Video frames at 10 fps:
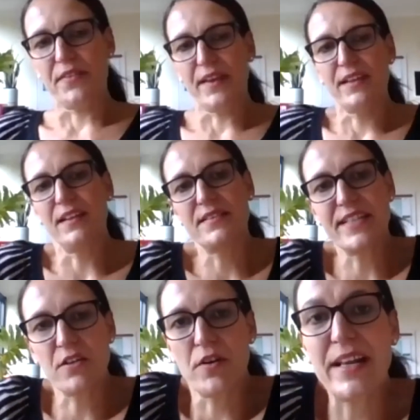think in
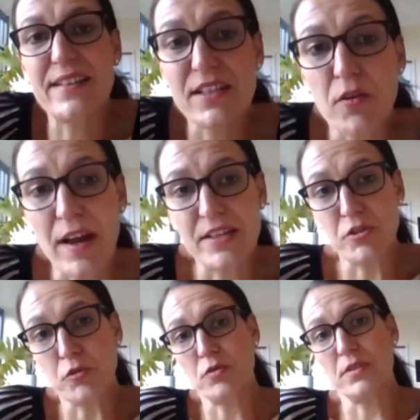theory it's a great
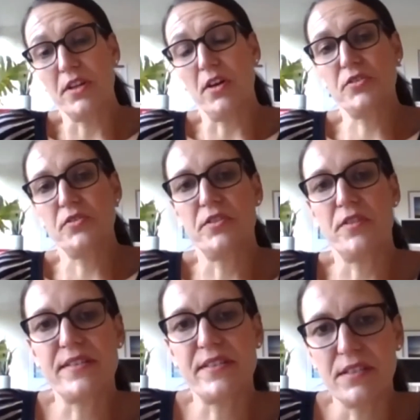tool, you know, to
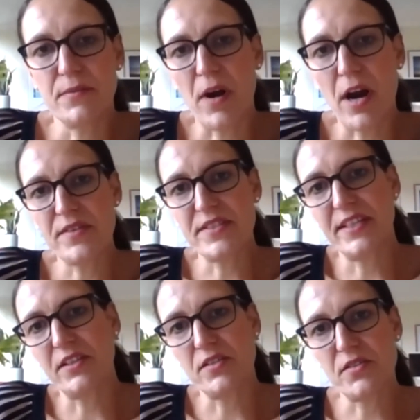address the
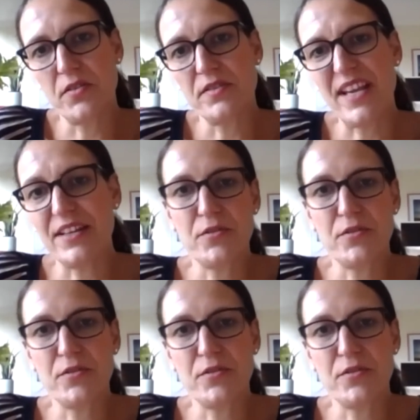privacy concerns end